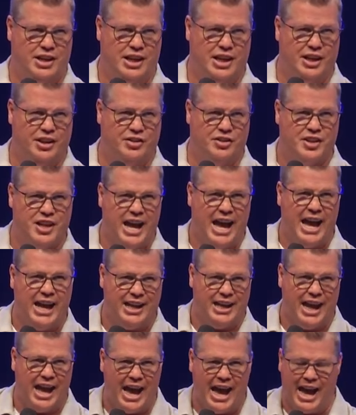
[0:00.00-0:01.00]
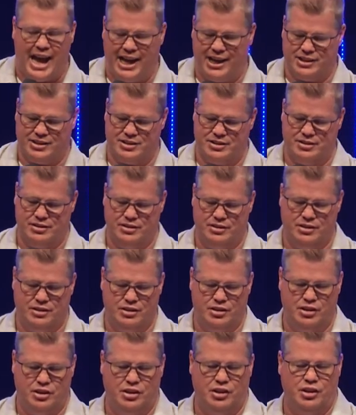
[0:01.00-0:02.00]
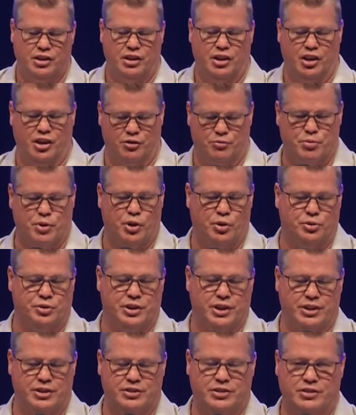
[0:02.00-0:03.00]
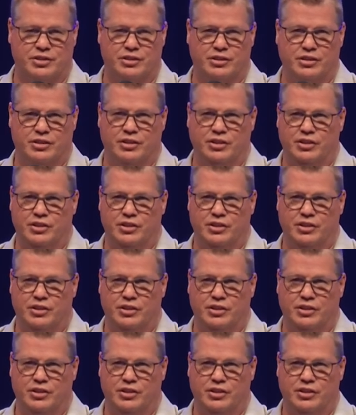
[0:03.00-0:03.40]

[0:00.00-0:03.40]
in that act of boldness.